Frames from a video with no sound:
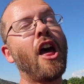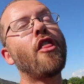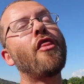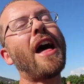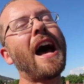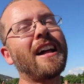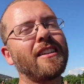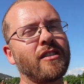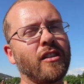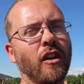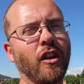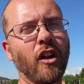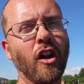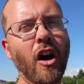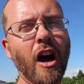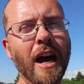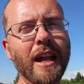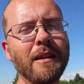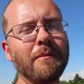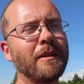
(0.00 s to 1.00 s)
That's a
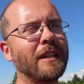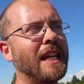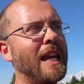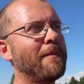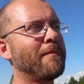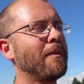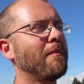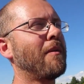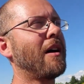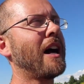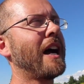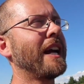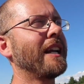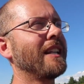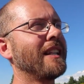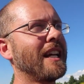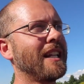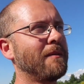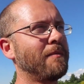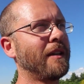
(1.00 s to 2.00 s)
lot, but keep in
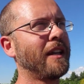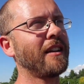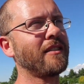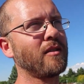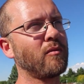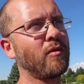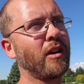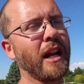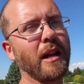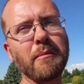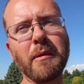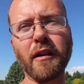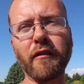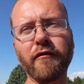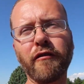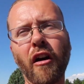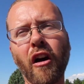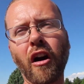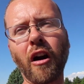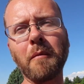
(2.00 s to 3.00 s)
mind that's because I'm running my
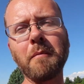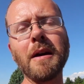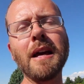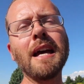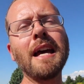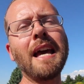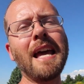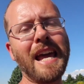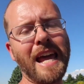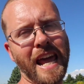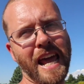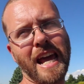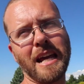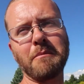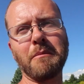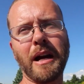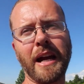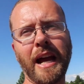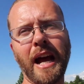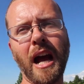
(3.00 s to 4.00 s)
farm
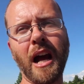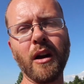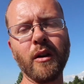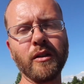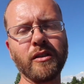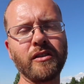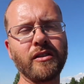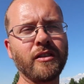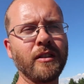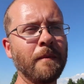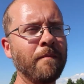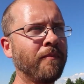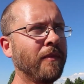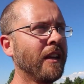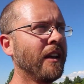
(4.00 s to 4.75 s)
and my house.